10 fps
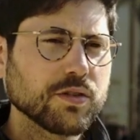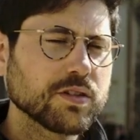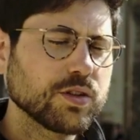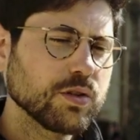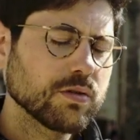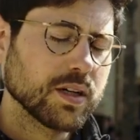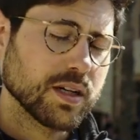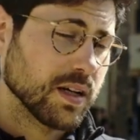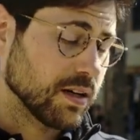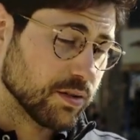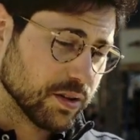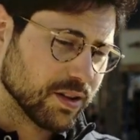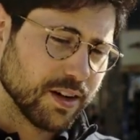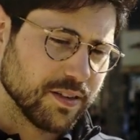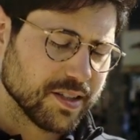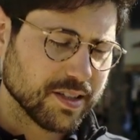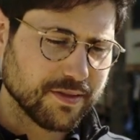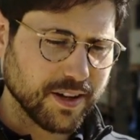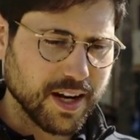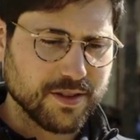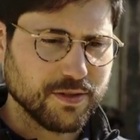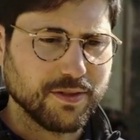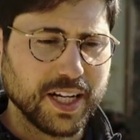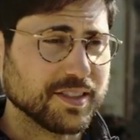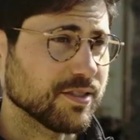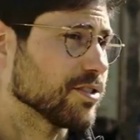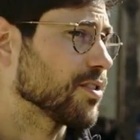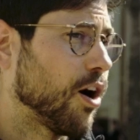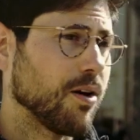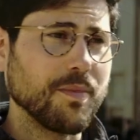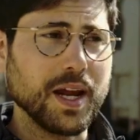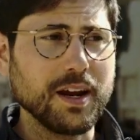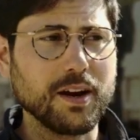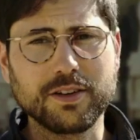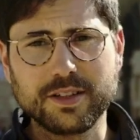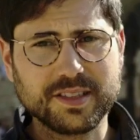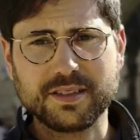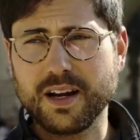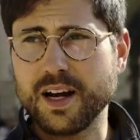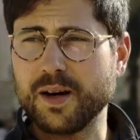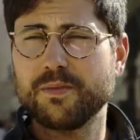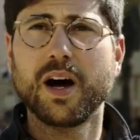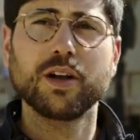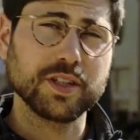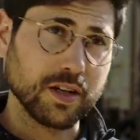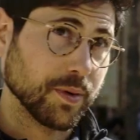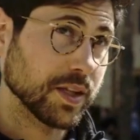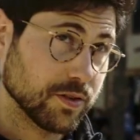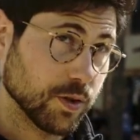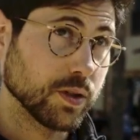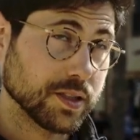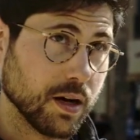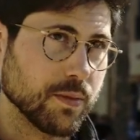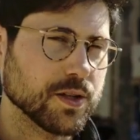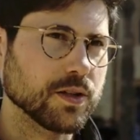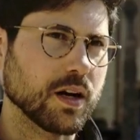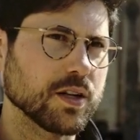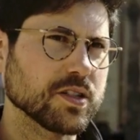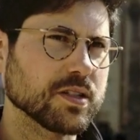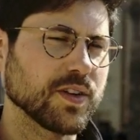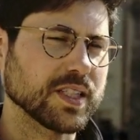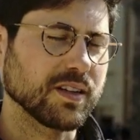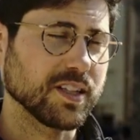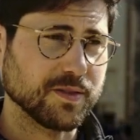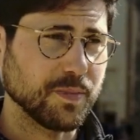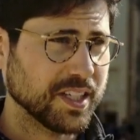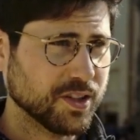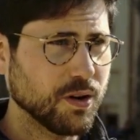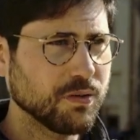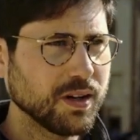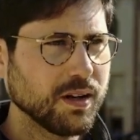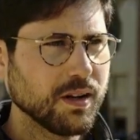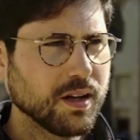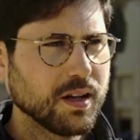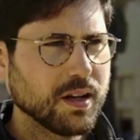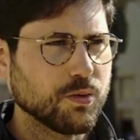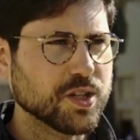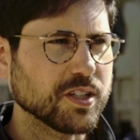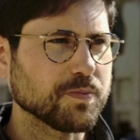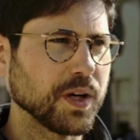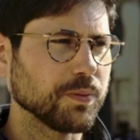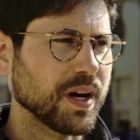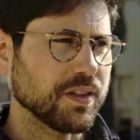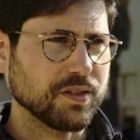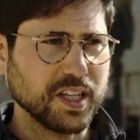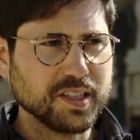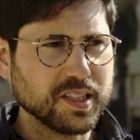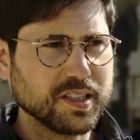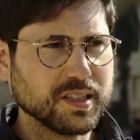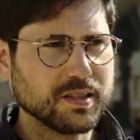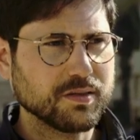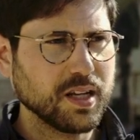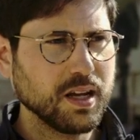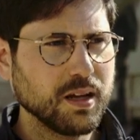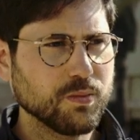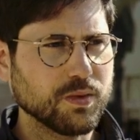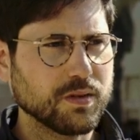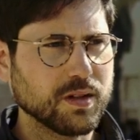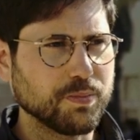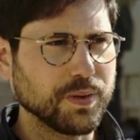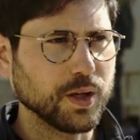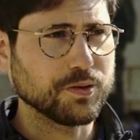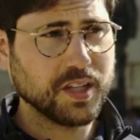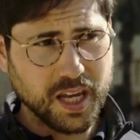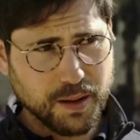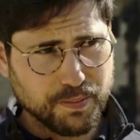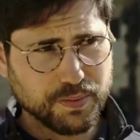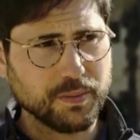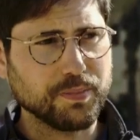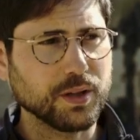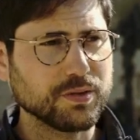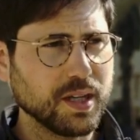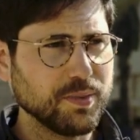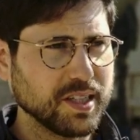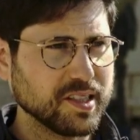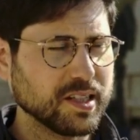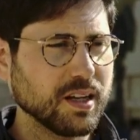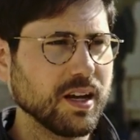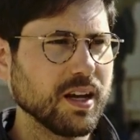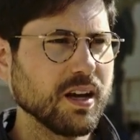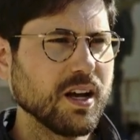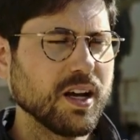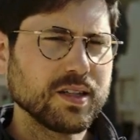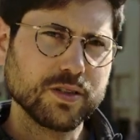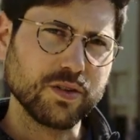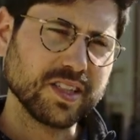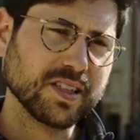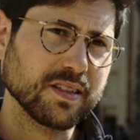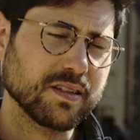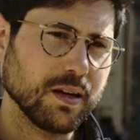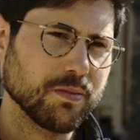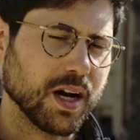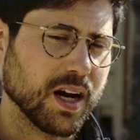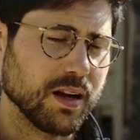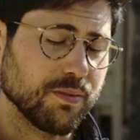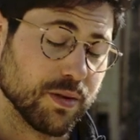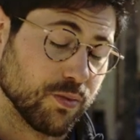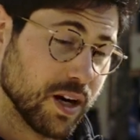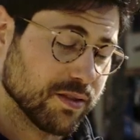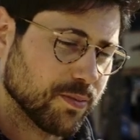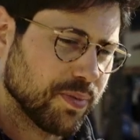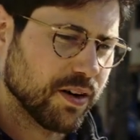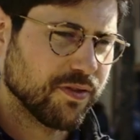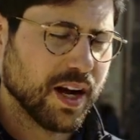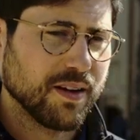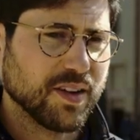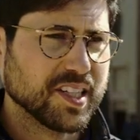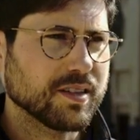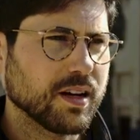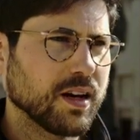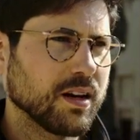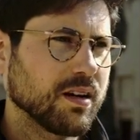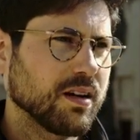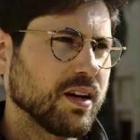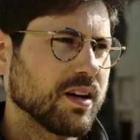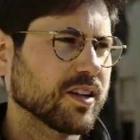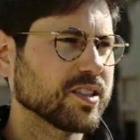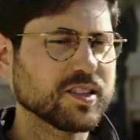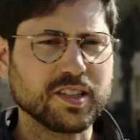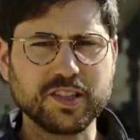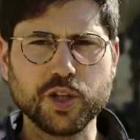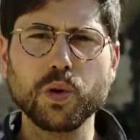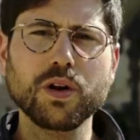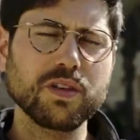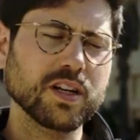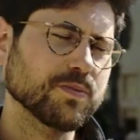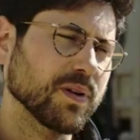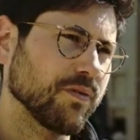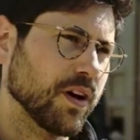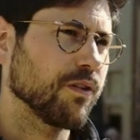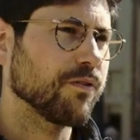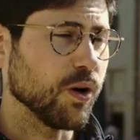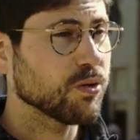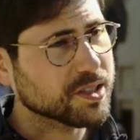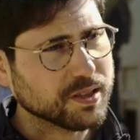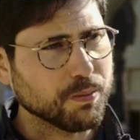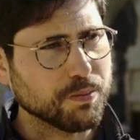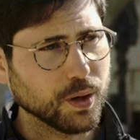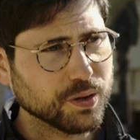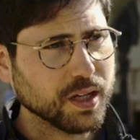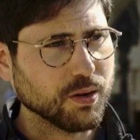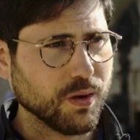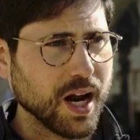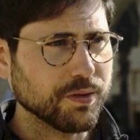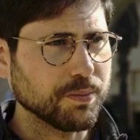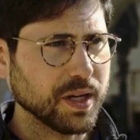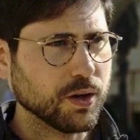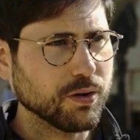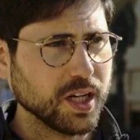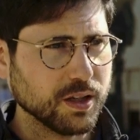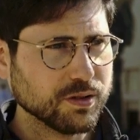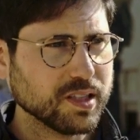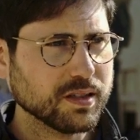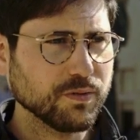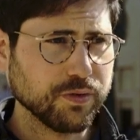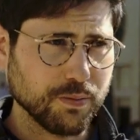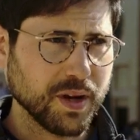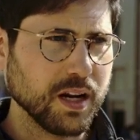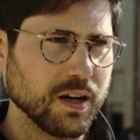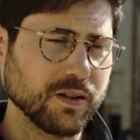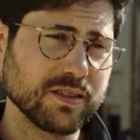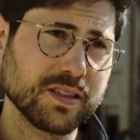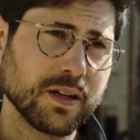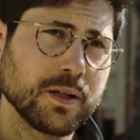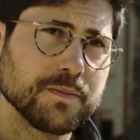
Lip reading: So the 2, look, none of this is financial advice. There are many others. I'll talk about the 2 ones that I mentioned that I just invested. It's Meso, which is built by the Thesis team that built Keep, that built TBTC. So this is the team that when I was at Parify, invested in, because it's a studio that has been very focused on building around the Bitcoin ecosystem for many years.